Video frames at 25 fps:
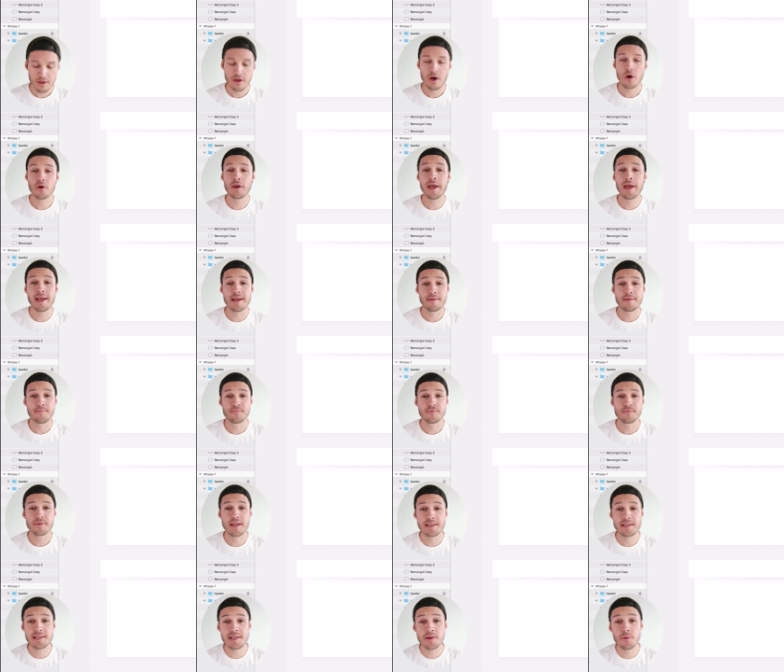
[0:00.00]
Okay,
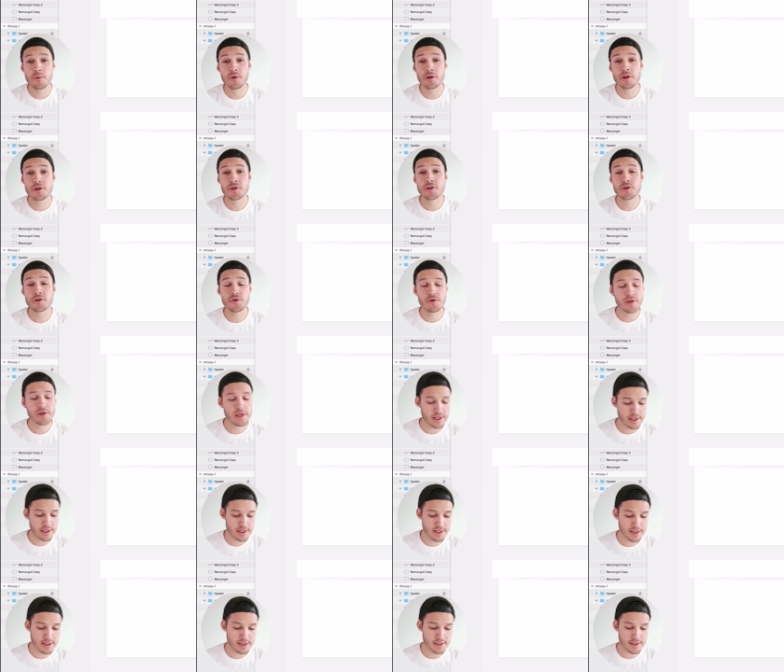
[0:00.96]
next thing we're gonna do
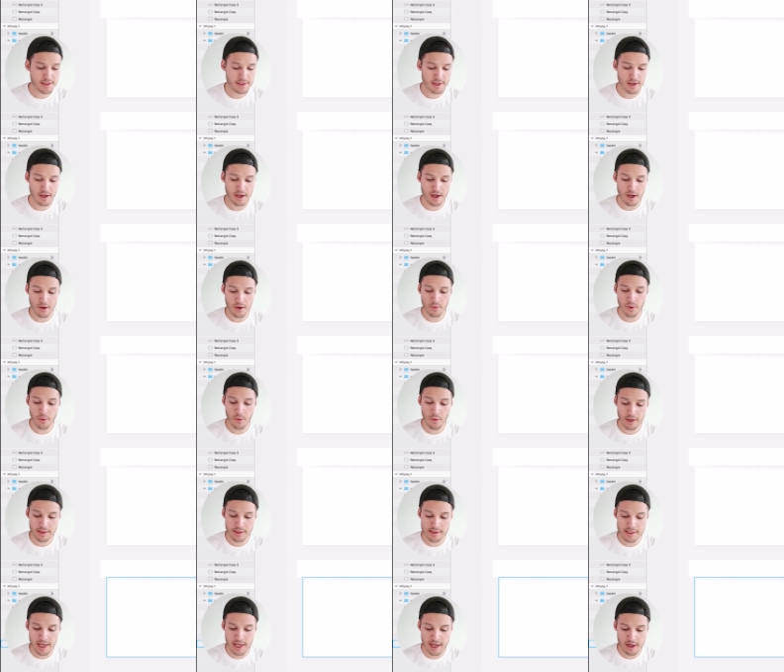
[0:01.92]
is uh, we
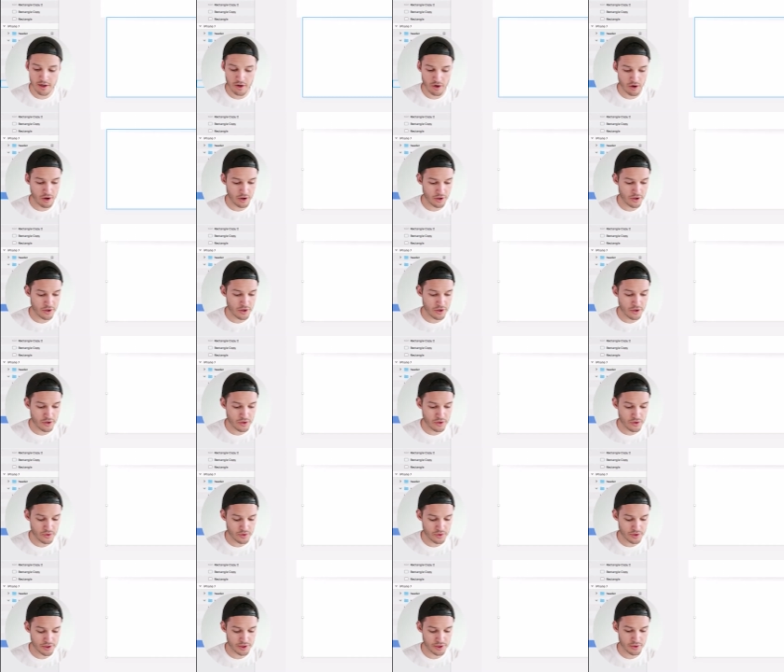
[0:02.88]
wanna take our
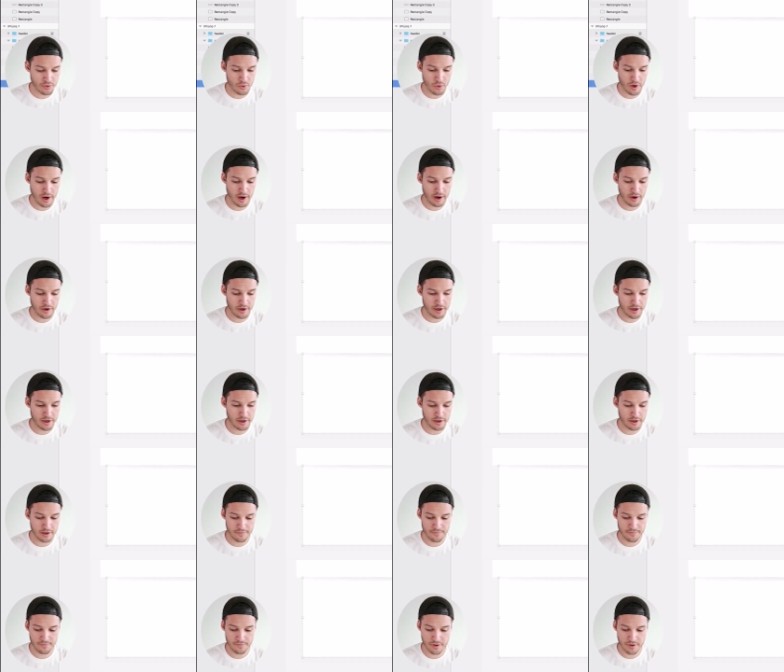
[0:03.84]
new square
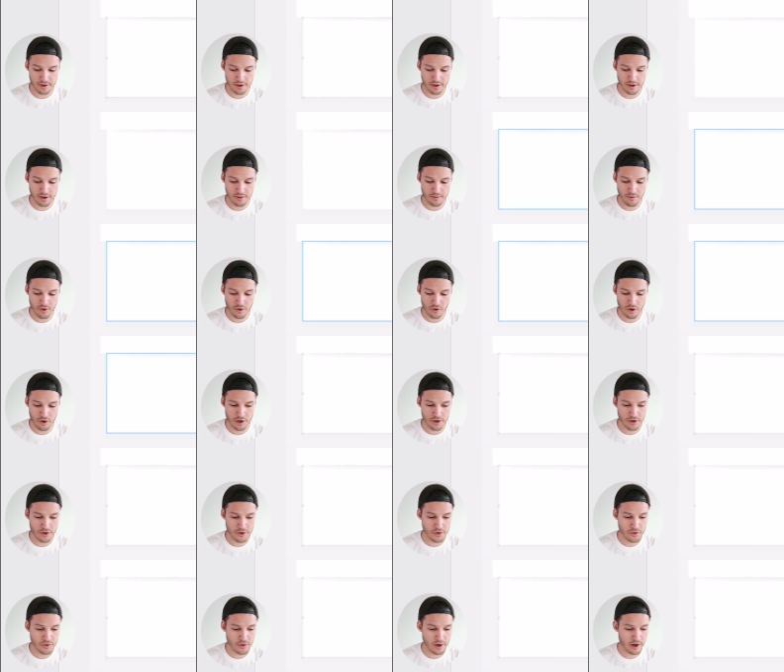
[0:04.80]
here, um, or our
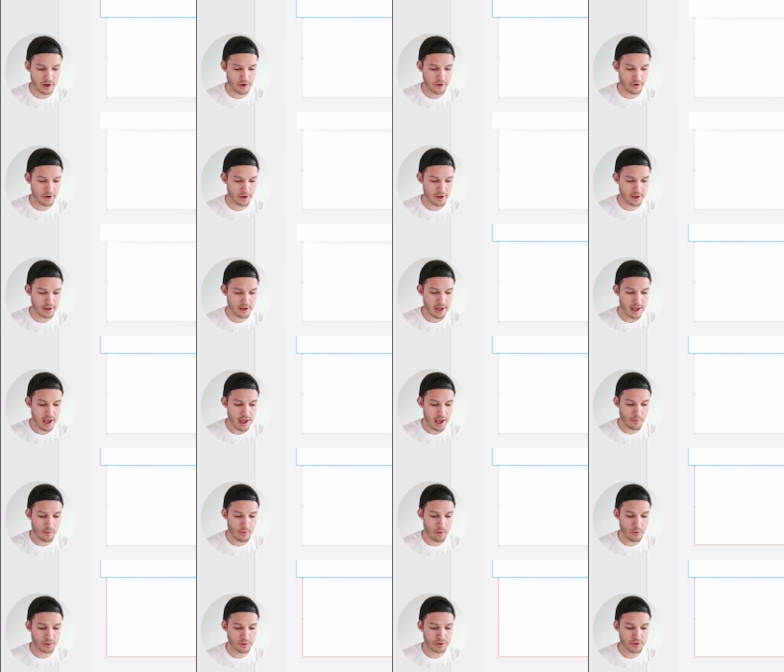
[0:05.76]
new area,
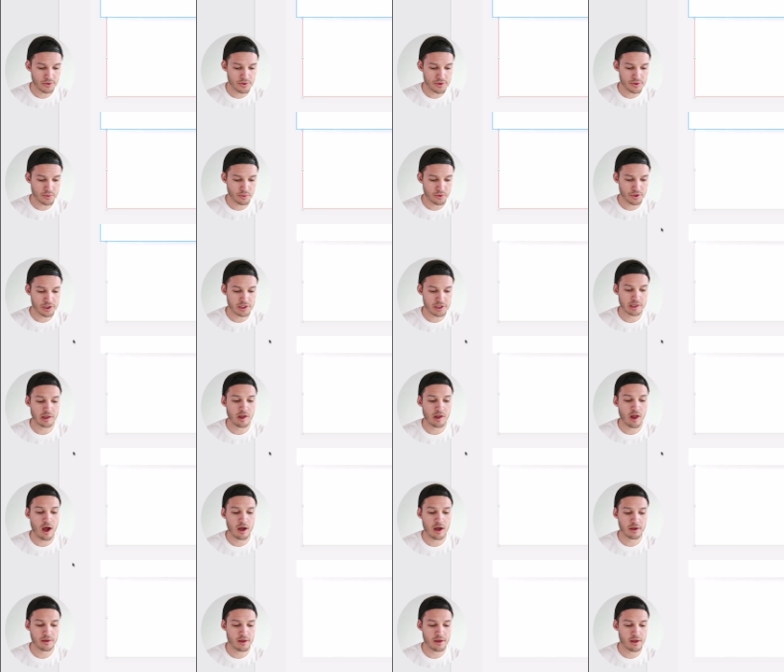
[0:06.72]
and what we'll do is we'll just
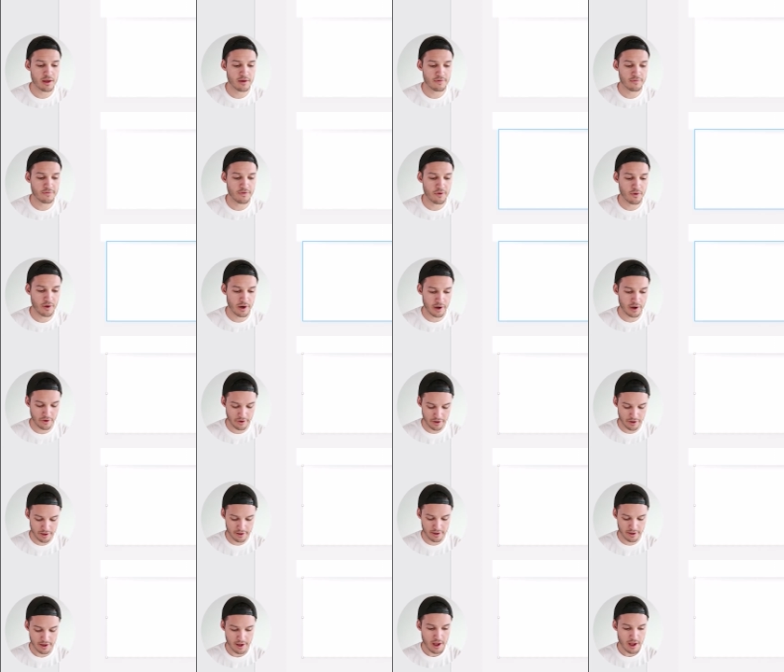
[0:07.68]
lock the info
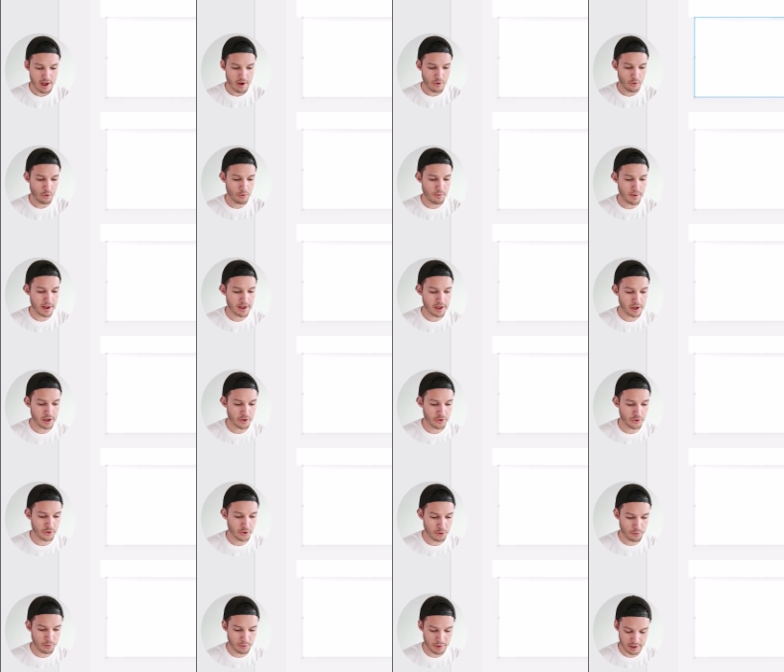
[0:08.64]
area, and we'll make a
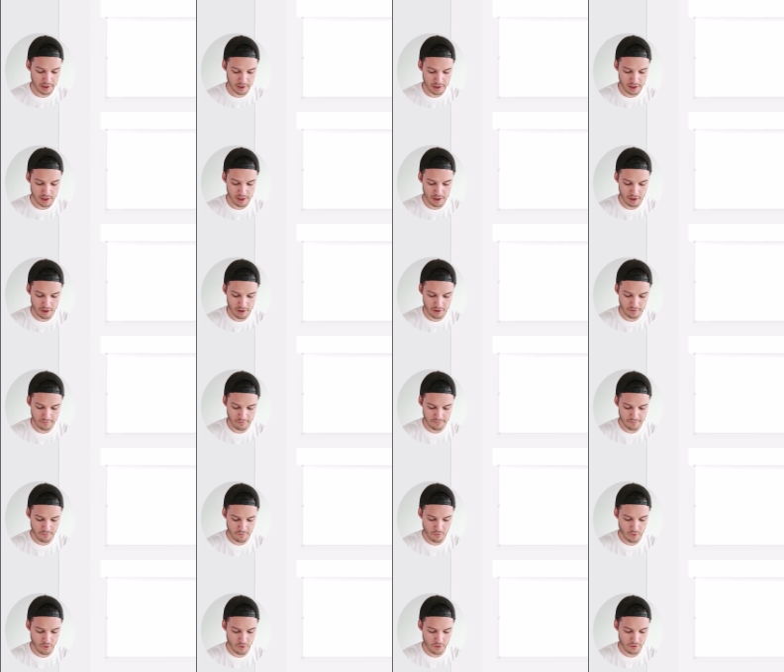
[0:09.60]
grouping here
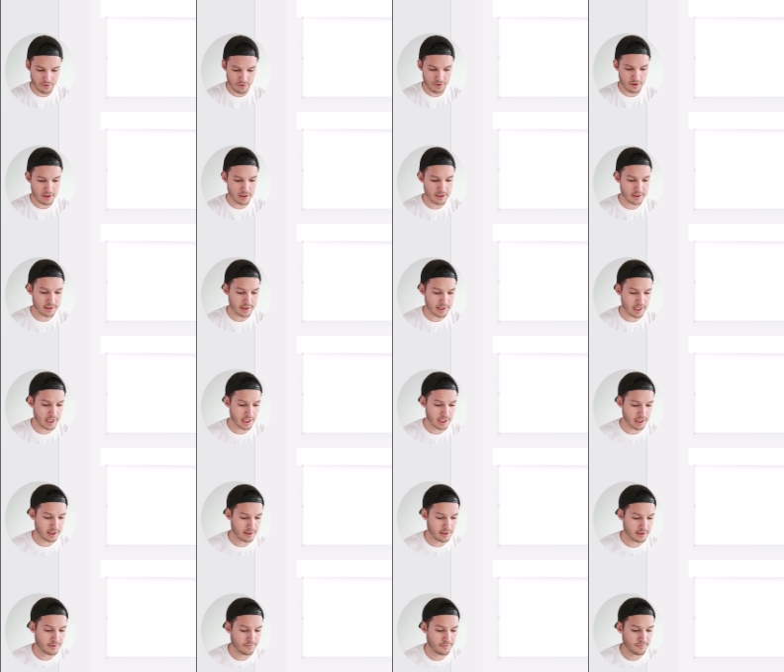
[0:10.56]
for the
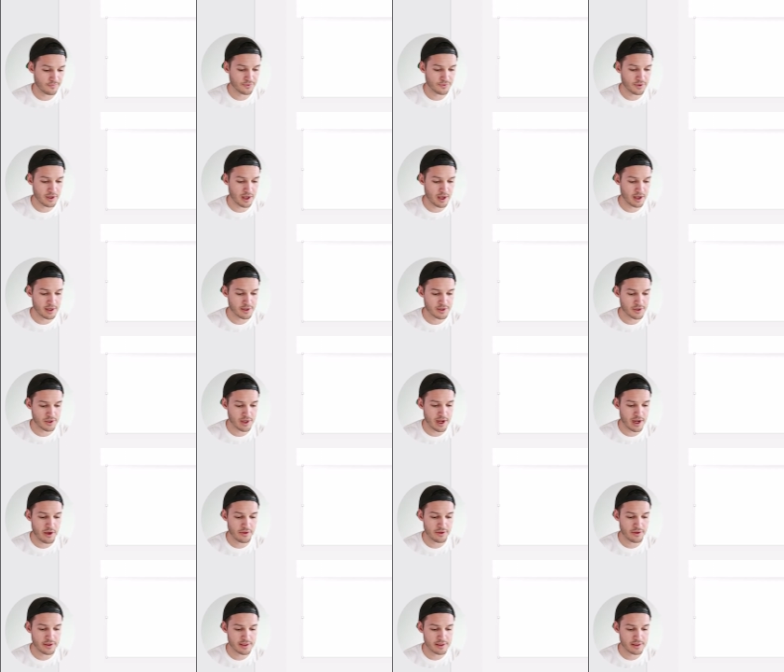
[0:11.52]
ticket. Okay, so
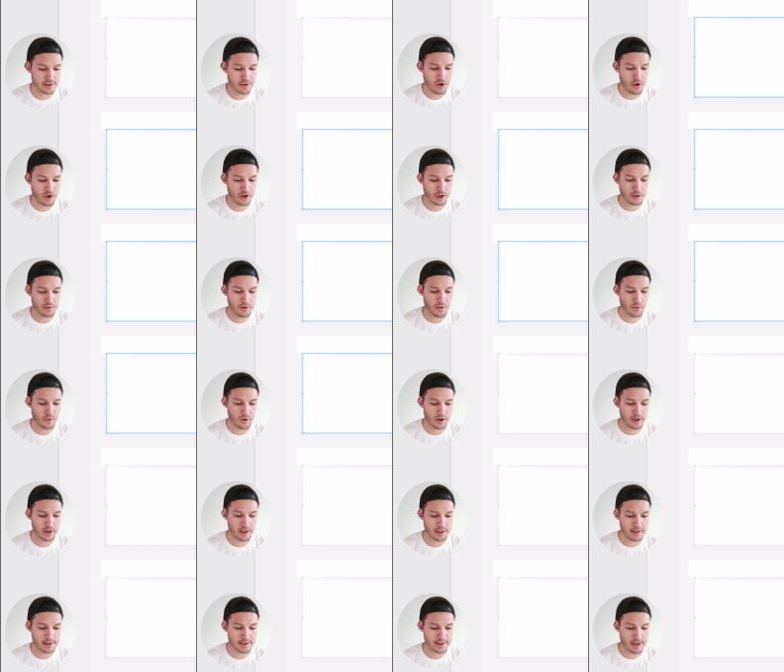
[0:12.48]
now this is all gonna be
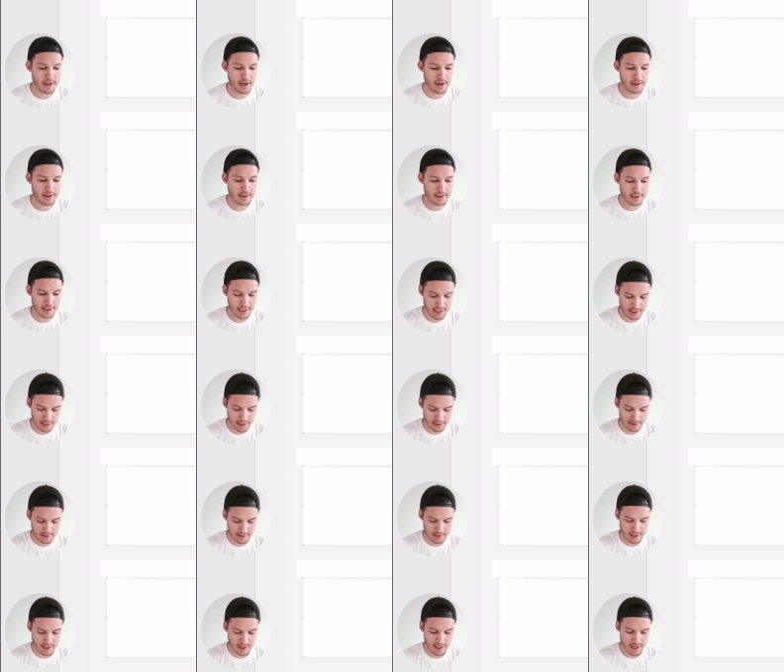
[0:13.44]
working inside of the
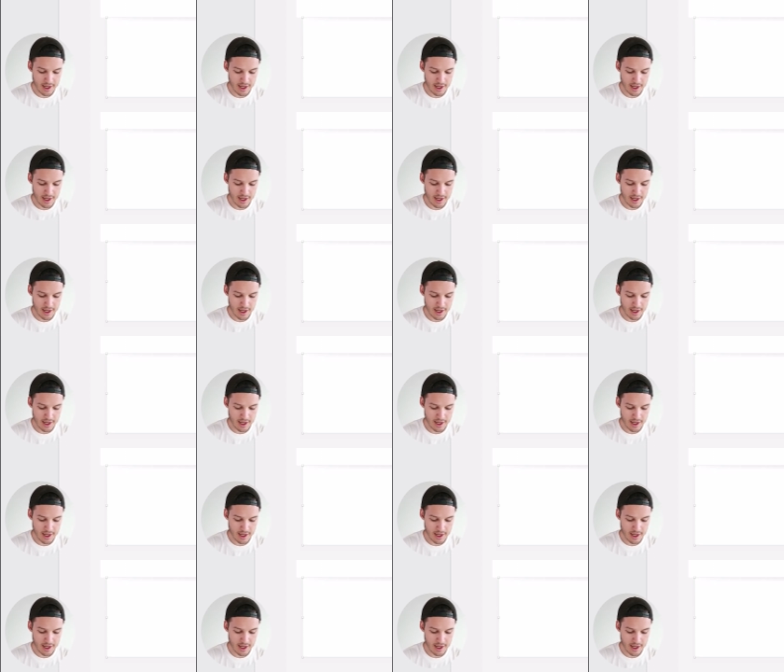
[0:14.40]
ticket,